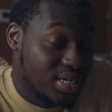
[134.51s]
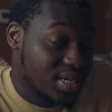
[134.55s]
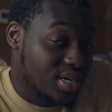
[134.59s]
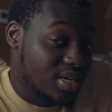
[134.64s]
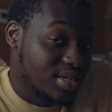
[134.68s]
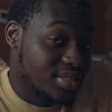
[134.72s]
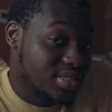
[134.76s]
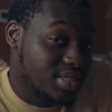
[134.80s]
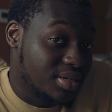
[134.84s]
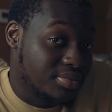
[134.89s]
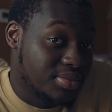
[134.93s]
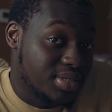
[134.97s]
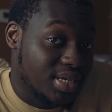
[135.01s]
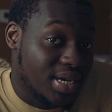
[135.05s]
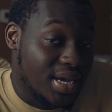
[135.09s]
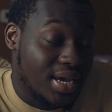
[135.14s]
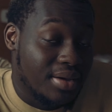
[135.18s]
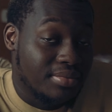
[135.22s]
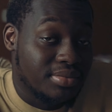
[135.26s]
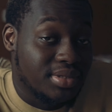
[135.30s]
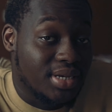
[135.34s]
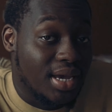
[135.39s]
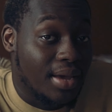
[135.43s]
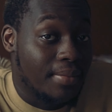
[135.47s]
And
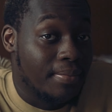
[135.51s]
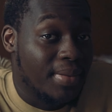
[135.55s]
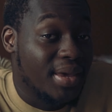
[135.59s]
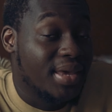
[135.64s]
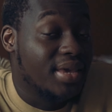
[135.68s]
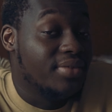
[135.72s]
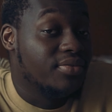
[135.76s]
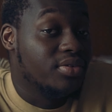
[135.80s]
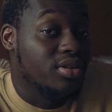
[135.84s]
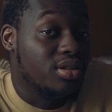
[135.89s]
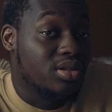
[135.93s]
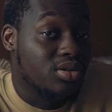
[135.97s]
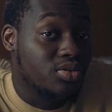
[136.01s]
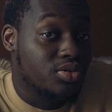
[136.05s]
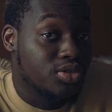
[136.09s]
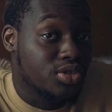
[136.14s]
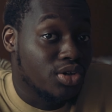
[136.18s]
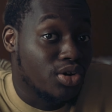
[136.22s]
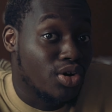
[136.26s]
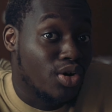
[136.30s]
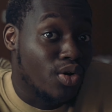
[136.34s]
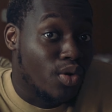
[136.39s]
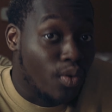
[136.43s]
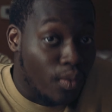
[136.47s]
sometimes I may even lose
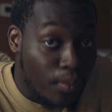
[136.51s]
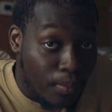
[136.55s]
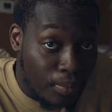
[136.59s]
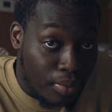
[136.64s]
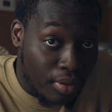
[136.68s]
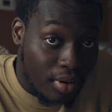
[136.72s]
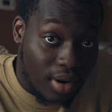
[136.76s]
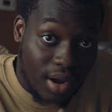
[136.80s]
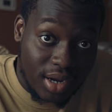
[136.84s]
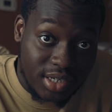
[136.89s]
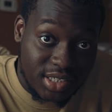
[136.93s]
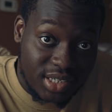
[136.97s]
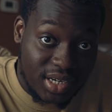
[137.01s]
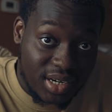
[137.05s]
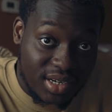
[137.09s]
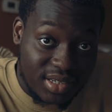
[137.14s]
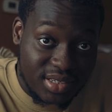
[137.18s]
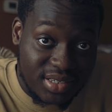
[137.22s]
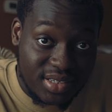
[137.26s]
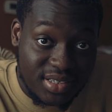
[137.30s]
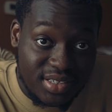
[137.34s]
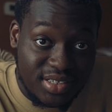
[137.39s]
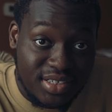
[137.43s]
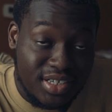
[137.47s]
a whole
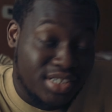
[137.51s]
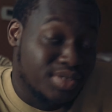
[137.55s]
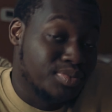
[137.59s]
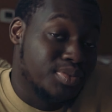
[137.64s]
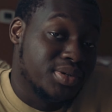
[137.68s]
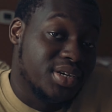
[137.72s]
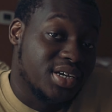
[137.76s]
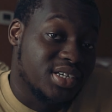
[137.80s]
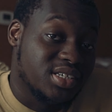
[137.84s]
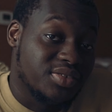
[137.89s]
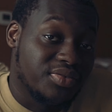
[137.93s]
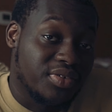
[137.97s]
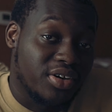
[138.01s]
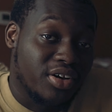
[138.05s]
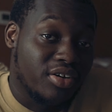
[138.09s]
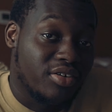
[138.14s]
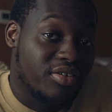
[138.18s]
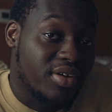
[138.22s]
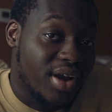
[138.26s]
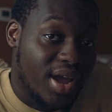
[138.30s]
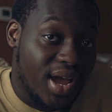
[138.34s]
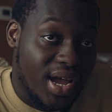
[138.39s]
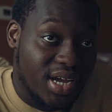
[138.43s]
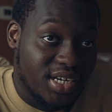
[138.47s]
project just because of a
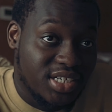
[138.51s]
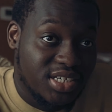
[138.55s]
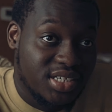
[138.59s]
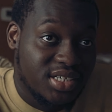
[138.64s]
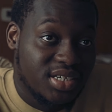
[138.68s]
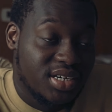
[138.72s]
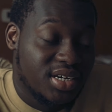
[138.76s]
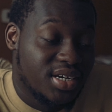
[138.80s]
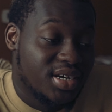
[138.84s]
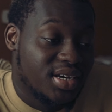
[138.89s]
crash,